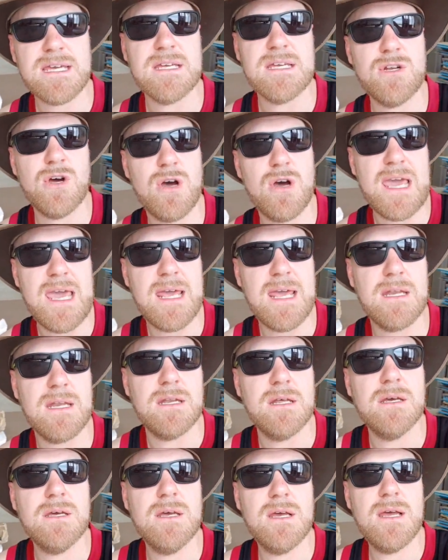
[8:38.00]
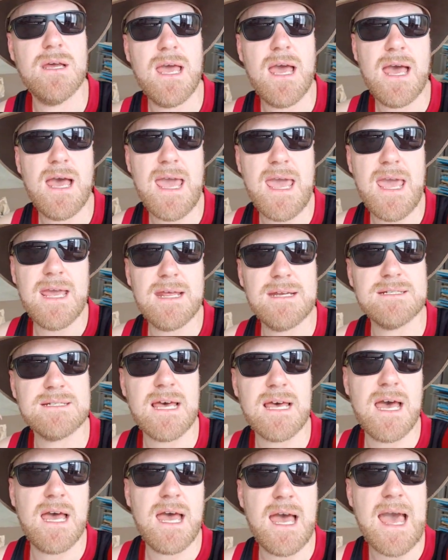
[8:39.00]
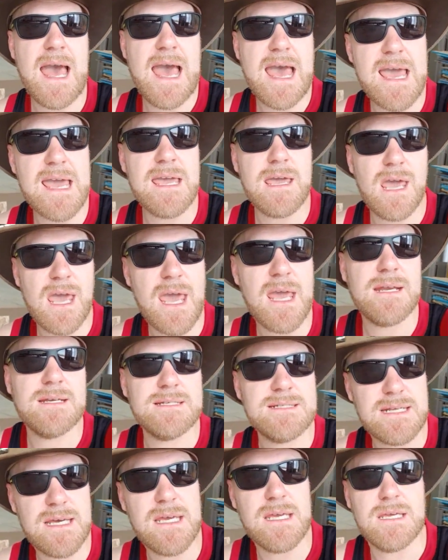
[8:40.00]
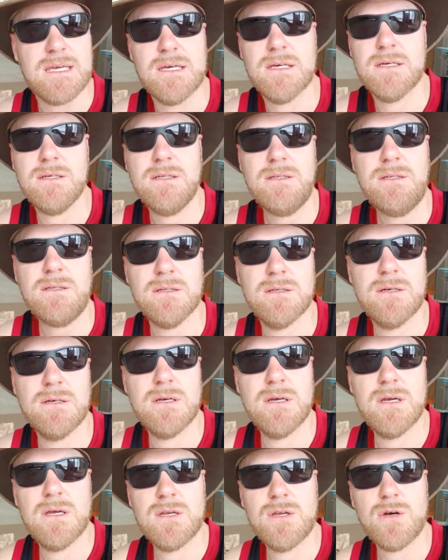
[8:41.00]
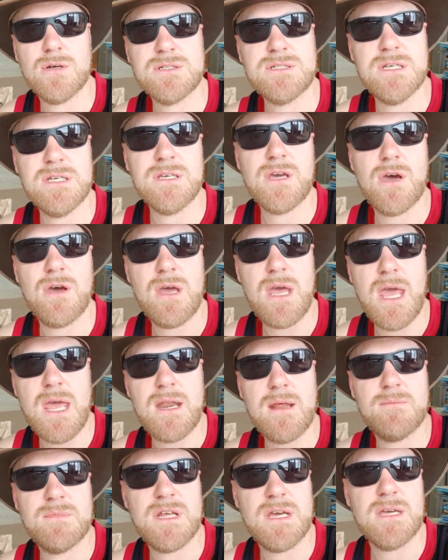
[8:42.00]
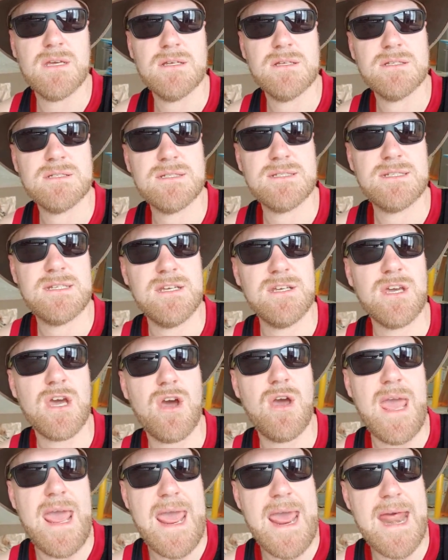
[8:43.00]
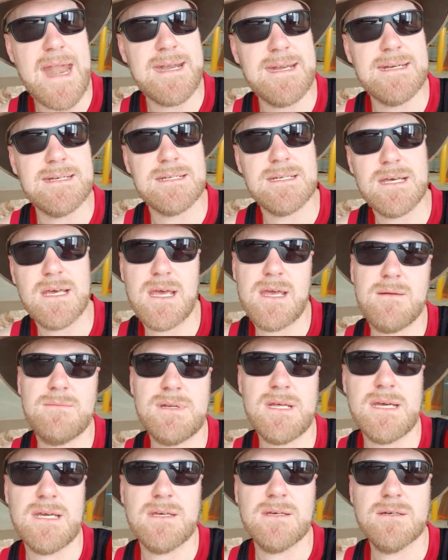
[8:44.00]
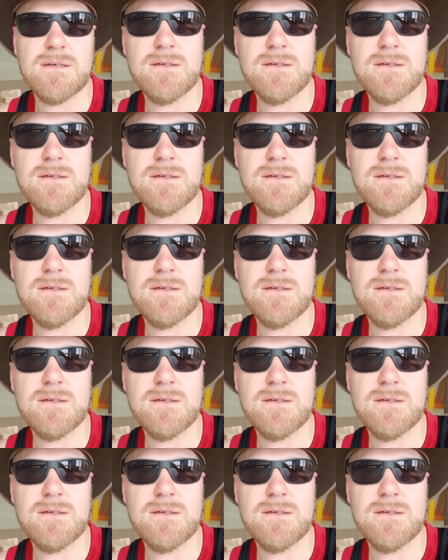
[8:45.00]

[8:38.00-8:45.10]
not N. And, AND. Not Dingo and MD. It's Dingo and MD.